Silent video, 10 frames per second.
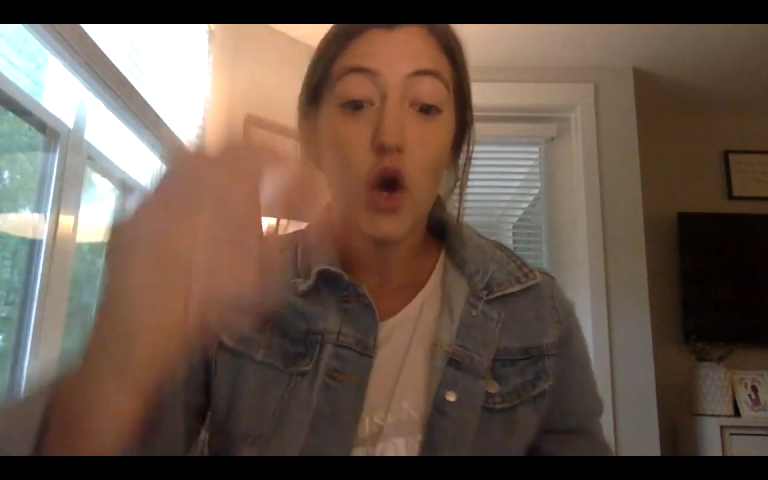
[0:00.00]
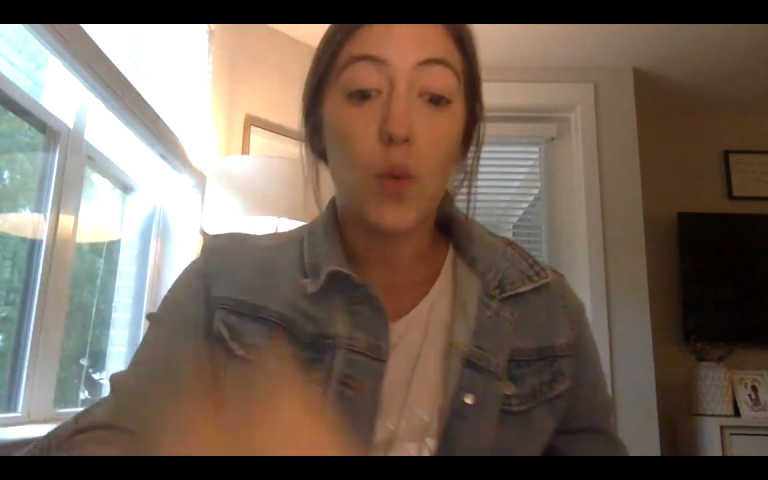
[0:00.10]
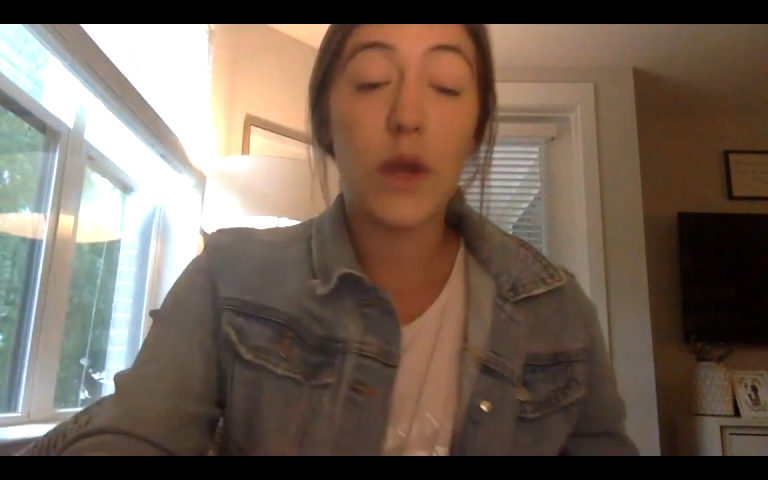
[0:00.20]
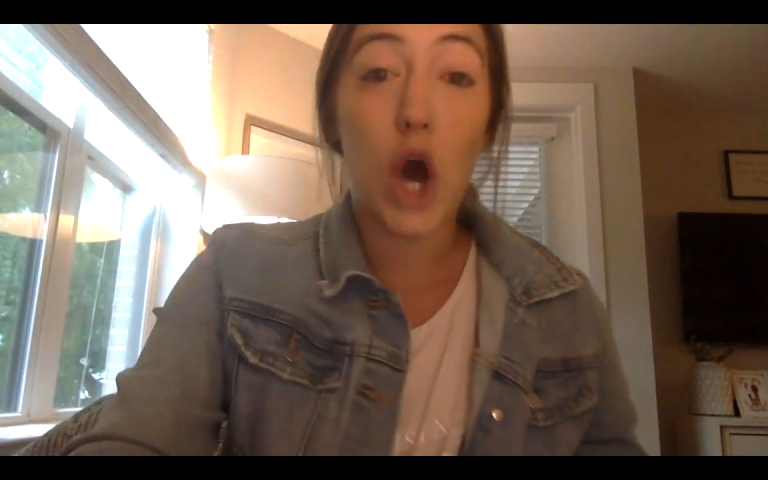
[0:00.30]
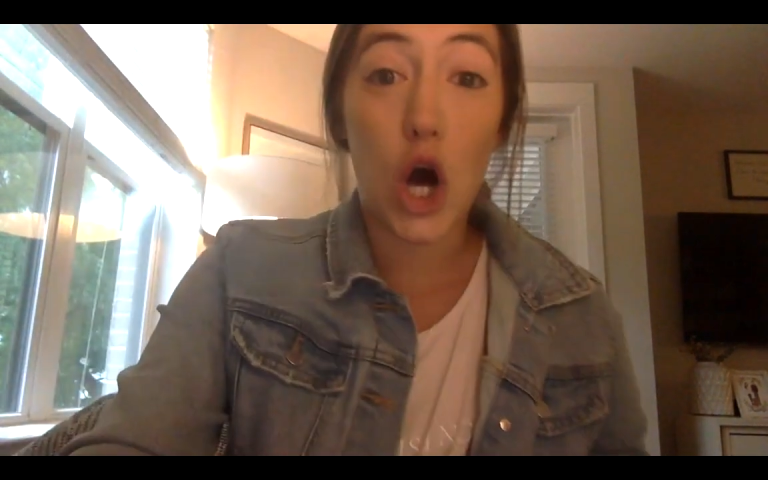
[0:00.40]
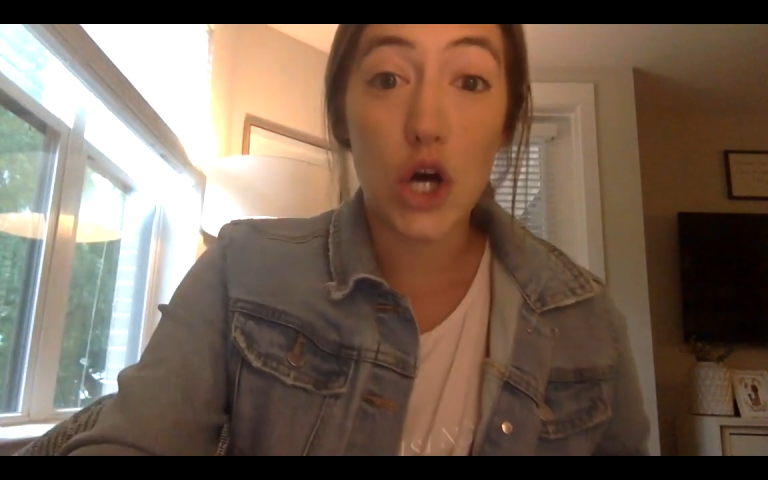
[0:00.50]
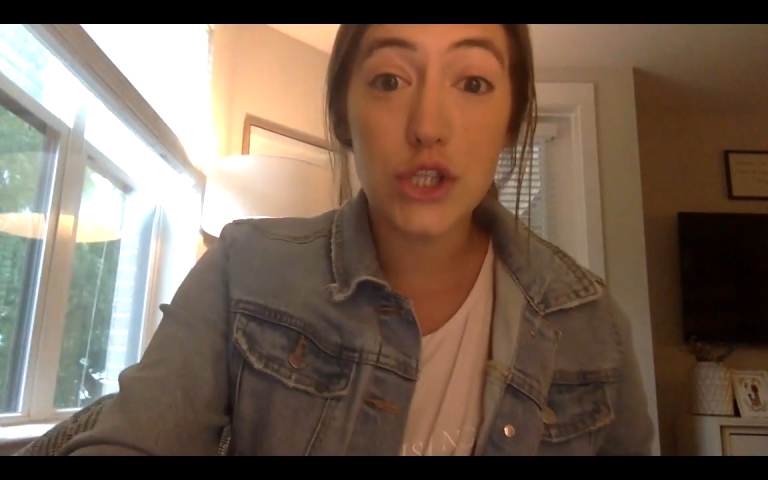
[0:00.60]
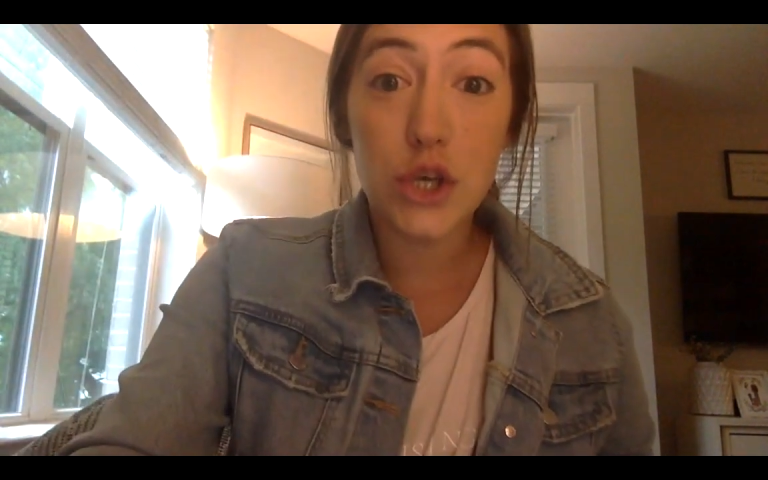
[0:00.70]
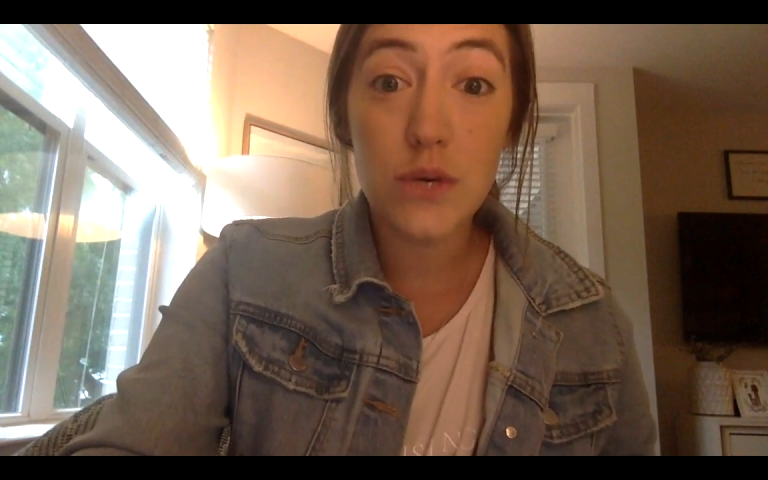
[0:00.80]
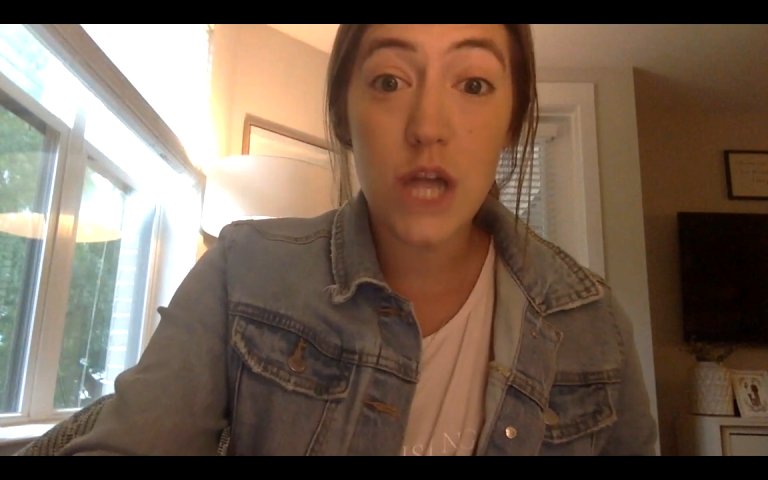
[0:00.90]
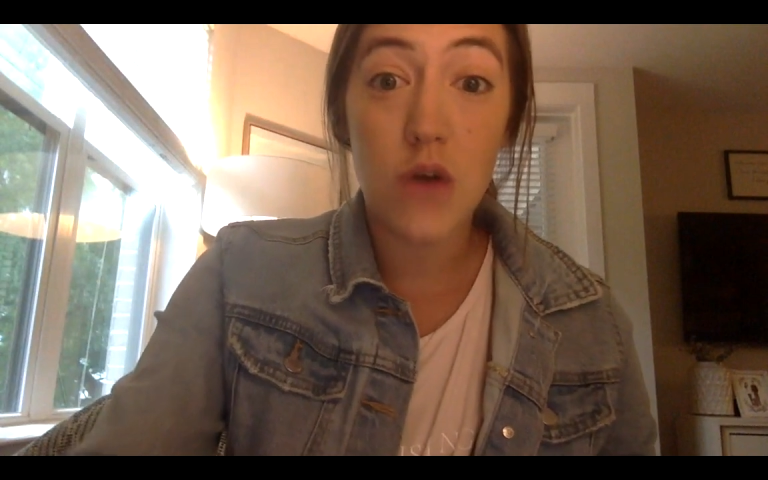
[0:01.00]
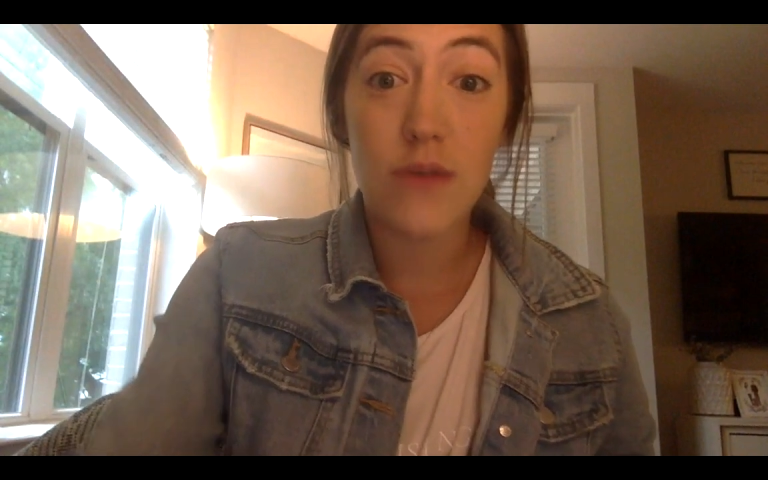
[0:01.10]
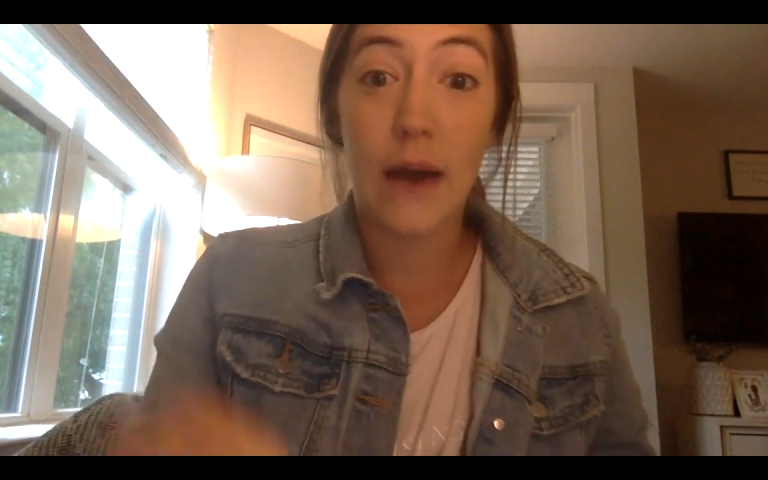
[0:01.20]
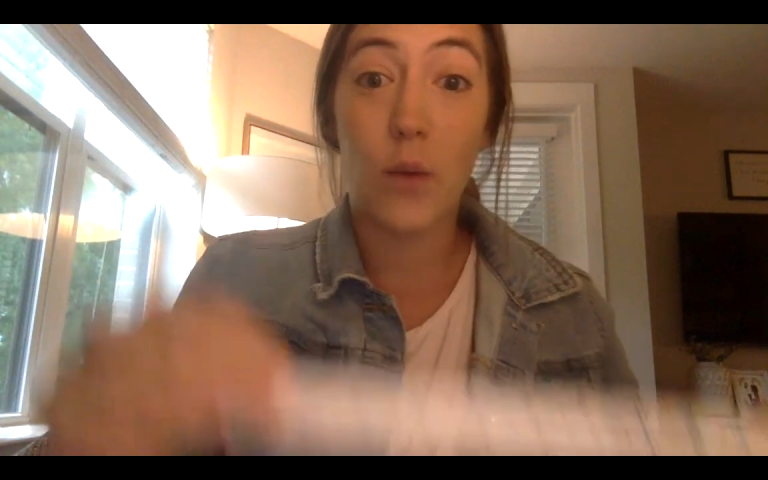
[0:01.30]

We also know that